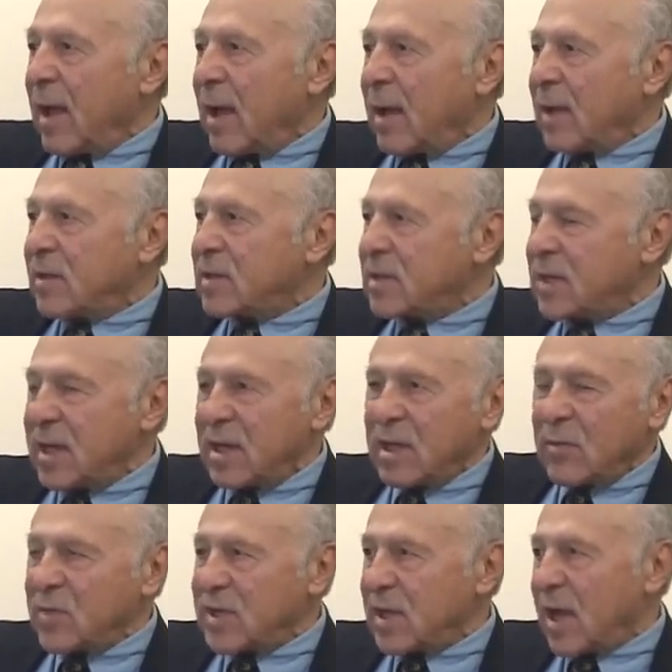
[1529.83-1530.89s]
see
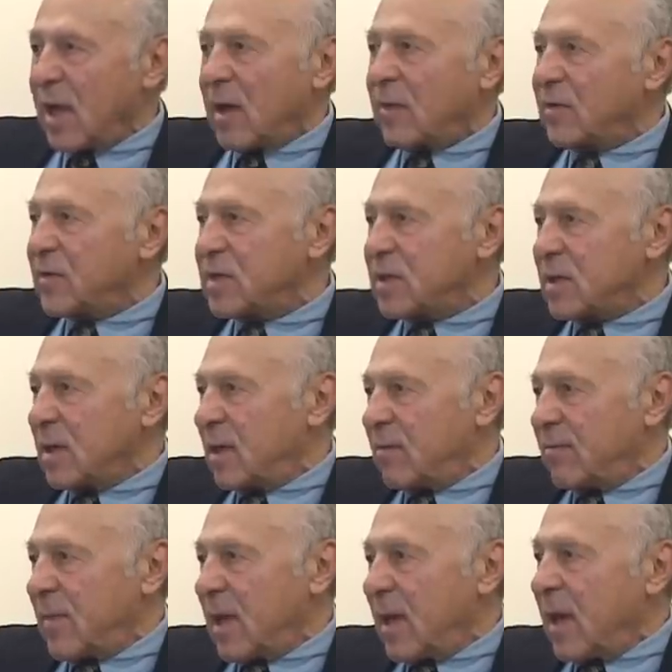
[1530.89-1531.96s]
themselves
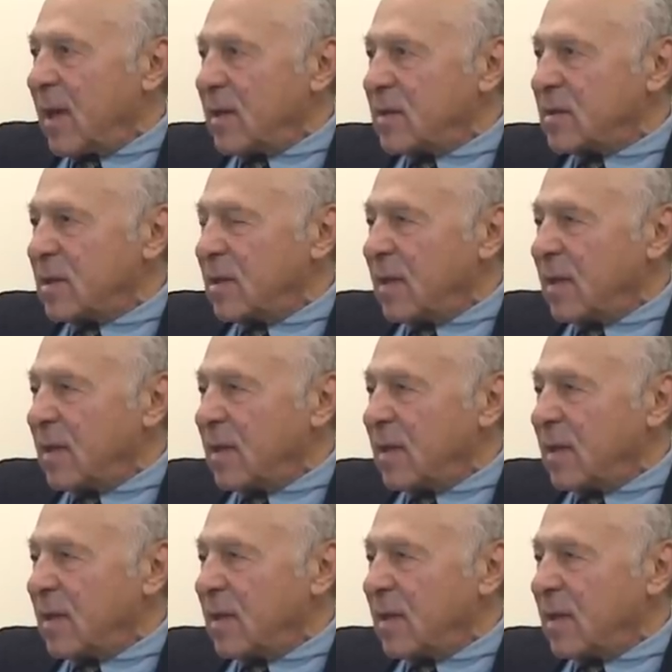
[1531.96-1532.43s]
as